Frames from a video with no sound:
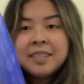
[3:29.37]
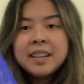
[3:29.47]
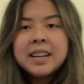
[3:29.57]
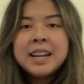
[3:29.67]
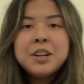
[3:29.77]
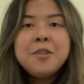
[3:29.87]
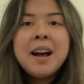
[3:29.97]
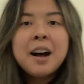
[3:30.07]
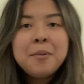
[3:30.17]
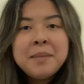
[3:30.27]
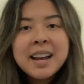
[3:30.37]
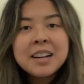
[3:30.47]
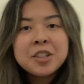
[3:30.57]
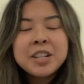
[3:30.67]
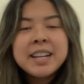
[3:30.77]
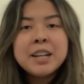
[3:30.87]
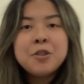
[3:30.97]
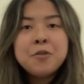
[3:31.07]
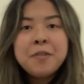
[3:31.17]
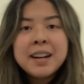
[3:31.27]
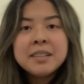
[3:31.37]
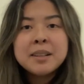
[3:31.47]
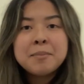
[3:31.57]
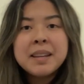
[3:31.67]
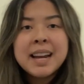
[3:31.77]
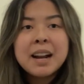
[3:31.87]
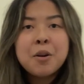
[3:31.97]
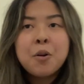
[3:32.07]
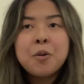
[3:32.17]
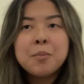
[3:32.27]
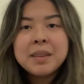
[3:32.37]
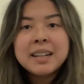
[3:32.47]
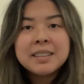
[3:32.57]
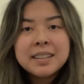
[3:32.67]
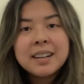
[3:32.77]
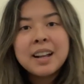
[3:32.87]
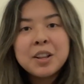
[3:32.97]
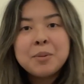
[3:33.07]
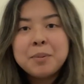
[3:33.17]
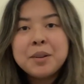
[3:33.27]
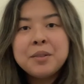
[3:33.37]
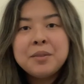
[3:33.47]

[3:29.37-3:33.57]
Can you help me actually? Can you find something at home that's the color blue?